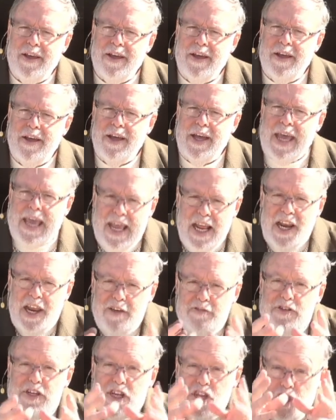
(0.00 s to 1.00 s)
He
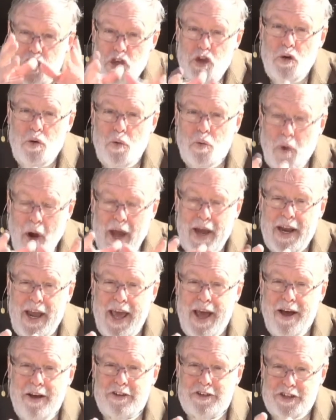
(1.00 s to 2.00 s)
lives in you right
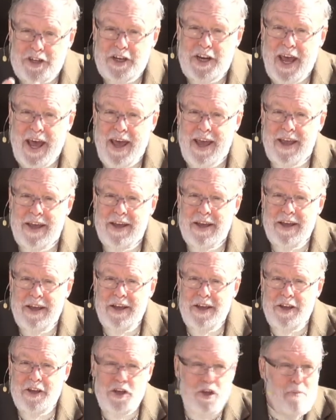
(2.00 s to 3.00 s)
now, today.
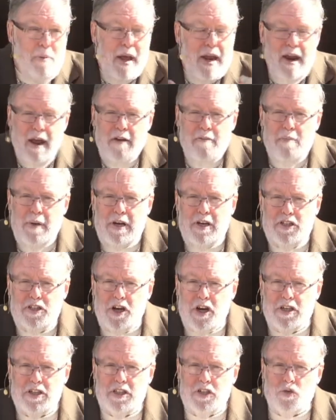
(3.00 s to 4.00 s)
You may not have been to
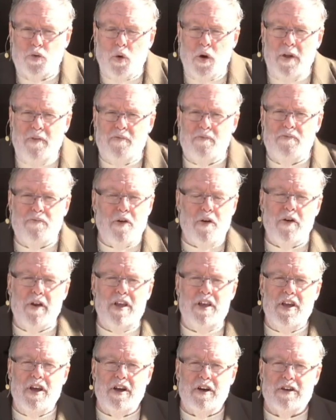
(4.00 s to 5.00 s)
church in 20, 30
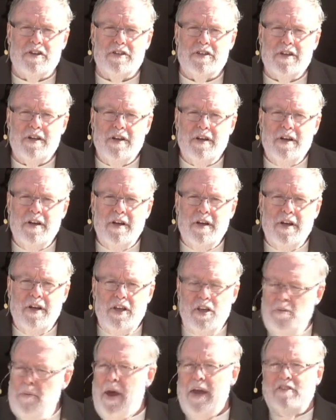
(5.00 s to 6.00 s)
years.
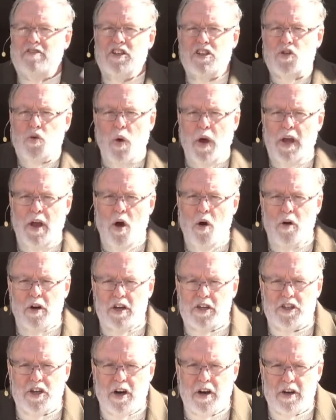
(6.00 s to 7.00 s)
You may have just quit going to
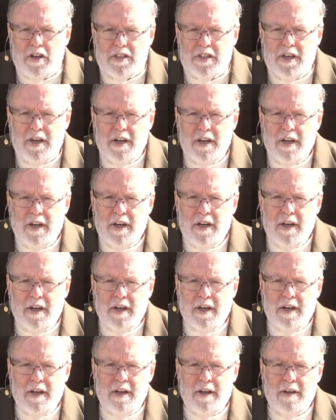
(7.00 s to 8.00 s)
church
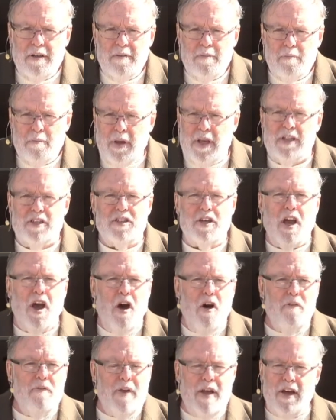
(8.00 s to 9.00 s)
because the
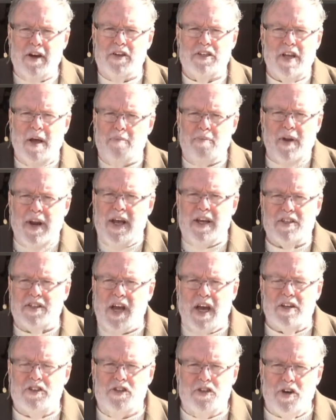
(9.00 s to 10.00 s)
COVID or something else
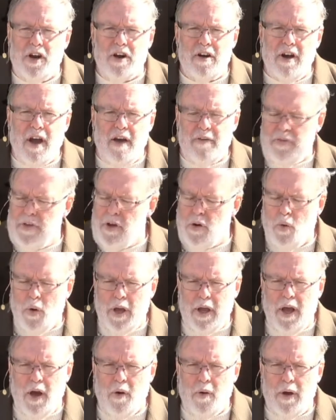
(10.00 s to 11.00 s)
got you turned off and you quit
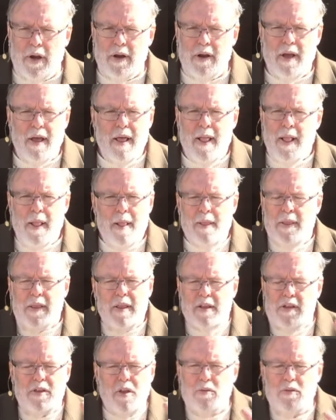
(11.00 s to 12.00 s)
going.
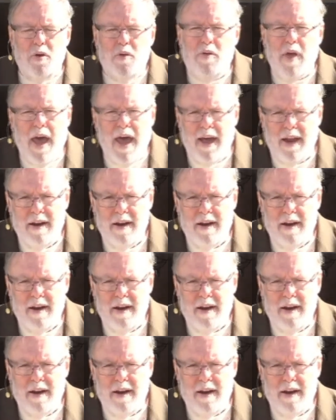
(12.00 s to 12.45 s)
Don't do that.